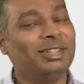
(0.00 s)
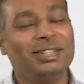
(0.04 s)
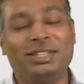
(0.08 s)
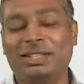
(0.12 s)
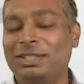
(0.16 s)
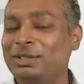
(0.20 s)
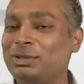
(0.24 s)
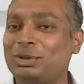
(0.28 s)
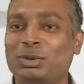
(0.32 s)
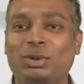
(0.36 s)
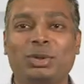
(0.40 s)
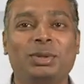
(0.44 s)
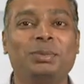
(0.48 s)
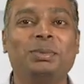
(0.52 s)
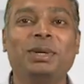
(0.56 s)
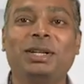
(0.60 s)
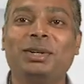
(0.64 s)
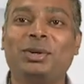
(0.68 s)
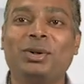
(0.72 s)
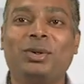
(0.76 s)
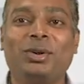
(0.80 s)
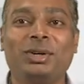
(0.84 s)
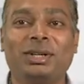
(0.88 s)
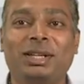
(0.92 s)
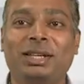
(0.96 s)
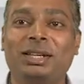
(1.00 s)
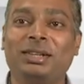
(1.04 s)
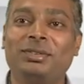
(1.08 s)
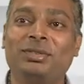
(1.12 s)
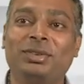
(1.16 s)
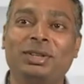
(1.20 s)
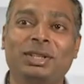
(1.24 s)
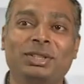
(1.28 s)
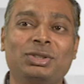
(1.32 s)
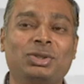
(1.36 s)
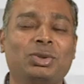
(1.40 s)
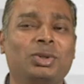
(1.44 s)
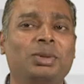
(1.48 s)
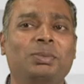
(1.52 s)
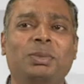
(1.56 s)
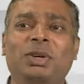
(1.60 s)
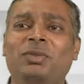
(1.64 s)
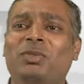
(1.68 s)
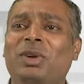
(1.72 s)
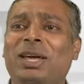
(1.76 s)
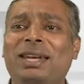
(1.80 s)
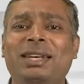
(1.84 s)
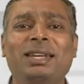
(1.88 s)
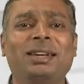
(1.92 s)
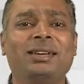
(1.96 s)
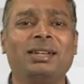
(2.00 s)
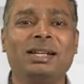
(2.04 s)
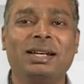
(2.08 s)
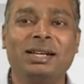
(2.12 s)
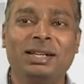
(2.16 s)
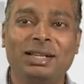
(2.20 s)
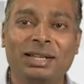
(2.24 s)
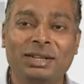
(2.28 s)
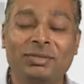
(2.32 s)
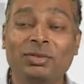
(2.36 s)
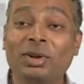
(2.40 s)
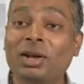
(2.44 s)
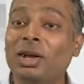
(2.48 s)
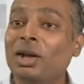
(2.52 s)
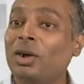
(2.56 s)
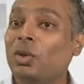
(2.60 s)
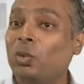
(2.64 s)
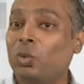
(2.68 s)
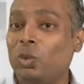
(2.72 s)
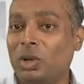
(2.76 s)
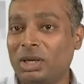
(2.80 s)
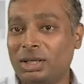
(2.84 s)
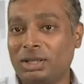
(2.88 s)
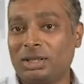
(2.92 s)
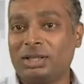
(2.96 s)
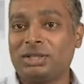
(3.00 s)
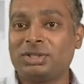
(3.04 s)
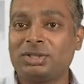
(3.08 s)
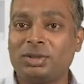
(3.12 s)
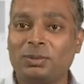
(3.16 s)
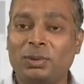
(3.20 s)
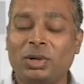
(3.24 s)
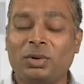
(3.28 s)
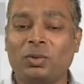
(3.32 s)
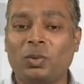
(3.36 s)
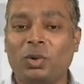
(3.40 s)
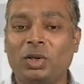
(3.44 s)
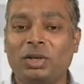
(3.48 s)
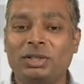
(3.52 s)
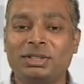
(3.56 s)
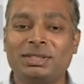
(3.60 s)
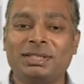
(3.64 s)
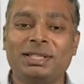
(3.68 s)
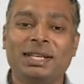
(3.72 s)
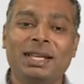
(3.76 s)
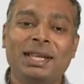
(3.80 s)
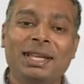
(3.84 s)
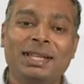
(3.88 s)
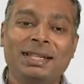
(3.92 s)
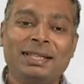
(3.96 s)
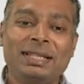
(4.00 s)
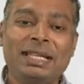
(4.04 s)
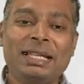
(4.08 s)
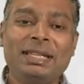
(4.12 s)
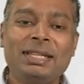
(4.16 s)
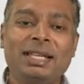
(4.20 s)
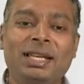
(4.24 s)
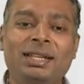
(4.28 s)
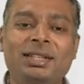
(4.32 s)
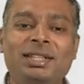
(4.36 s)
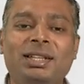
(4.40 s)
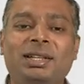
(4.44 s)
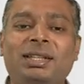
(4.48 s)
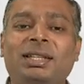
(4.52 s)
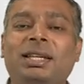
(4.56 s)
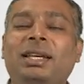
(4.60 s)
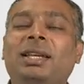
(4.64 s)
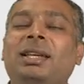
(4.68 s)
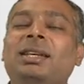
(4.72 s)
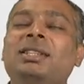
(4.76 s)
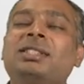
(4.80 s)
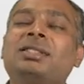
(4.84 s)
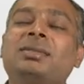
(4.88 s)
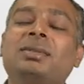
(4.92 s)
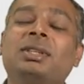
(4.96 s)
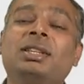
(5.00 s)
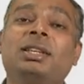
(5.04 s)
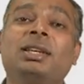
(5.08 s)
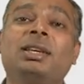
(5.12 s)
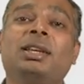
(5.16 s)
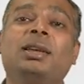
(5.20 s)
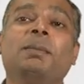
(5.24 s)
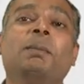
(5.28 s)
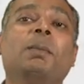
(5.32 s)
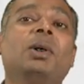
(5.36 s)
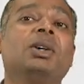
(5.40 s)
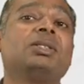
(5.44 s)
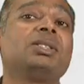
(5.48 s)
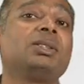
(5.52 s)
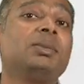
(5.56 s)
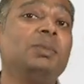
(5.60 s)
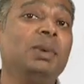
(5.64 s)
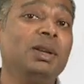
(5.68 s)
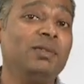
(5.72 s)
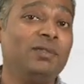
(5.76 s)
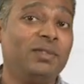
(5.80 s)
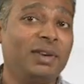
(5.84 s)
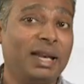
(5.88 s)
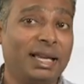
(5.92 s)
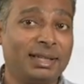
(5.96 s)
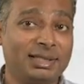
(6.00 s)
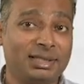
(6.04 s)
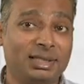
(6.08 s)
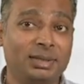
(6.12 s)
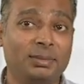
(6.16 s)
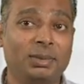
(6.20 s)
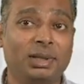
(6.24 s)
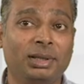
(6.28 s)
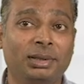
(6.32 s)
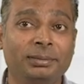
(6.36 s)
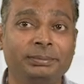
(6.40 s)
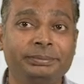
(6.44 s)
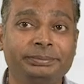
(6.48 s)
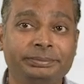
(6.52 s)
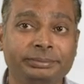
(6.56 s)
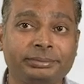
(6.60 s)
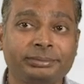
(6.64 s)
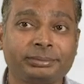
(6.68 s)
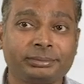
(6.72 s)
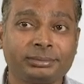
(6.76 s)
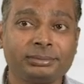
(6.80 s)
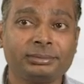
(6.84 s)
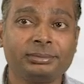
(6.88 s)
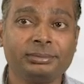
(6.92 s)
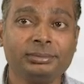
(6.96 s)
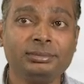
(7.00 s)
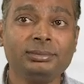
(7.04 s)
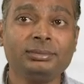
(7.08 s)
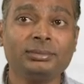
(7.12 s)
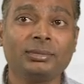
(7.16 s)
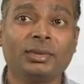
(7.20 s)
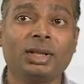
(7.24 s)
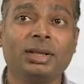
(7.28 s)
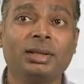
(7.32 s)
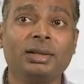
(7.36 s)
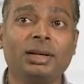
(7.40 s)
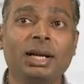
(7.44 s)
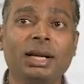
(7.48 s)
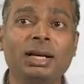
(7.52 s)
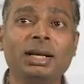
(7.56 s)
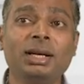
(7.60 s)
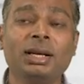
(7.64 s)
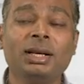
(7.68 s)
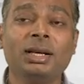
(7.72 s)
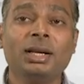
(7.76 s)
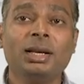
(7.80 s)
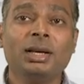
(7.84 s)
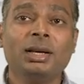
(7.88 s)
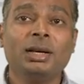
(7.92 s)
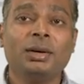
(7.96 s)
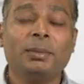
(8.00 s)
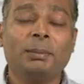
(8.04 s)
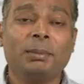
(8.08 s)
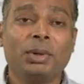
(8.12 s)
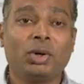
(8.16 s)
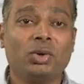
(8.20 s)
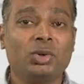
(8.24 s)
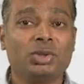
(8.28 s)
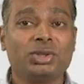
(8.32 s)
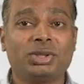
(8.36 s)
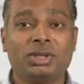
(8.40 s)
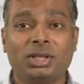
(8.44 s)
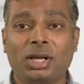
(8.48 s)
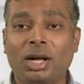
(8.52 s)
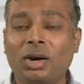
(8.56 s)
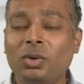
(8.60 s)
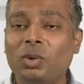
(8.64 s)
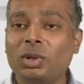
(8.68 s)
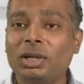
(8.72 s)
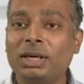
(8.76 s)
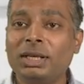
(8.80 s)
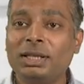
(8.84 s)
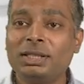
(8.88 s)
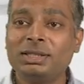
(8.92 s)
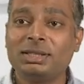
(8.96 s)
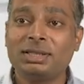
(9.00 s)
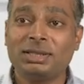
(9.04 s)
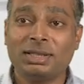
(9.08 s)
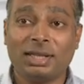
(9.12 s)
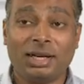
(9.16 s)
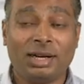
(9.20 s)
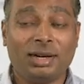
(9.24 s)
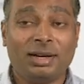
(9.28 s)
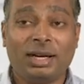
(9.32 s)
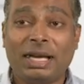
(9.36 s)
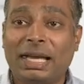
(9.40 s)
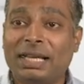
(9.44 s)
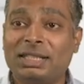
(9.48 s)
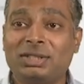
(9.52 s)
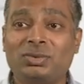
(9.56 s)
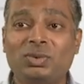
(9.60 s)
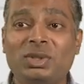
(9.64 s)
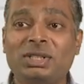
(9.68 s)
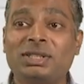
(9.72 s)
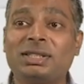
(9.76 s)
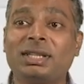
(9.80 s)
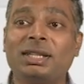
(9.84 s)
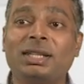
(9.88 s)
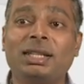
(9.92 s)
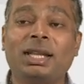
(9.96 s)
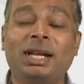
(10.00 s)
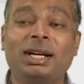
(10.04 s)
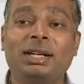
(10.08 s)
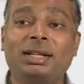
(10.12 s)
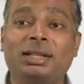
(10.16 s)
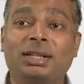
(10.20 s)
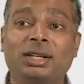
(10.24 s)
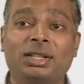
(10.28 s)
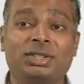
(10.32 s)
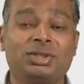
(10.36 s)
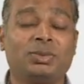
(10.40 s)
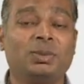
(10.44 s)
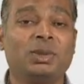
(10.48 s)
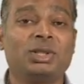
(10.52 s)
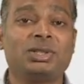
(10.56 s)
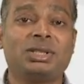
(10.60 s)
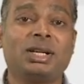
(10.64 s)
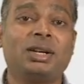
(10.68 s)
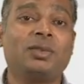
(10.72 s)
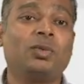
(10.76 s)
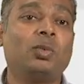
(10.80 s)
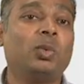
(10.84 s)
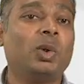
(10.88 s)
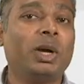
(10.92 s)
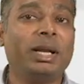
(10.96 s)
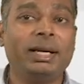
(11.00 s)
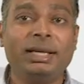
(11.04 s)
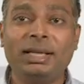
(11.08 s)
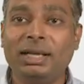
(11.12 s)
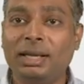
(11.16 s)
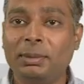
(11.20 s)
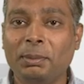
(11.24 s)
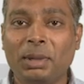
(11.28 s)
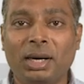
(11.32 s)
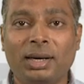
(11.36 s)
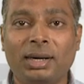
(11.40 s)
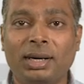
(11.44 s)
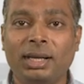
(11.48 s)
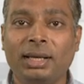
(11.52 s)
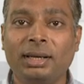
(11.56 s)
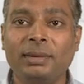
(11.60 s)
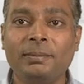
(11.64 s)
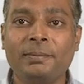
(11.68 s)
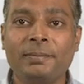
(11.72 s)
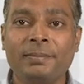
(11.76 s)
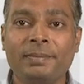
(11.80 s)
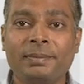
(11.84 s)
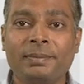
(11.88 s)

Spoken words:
He should be talkative, he should be very attentive what customer wants. Then the other thing is he must be flexible, right? Because nowadays, as we say, that customers are very demanding.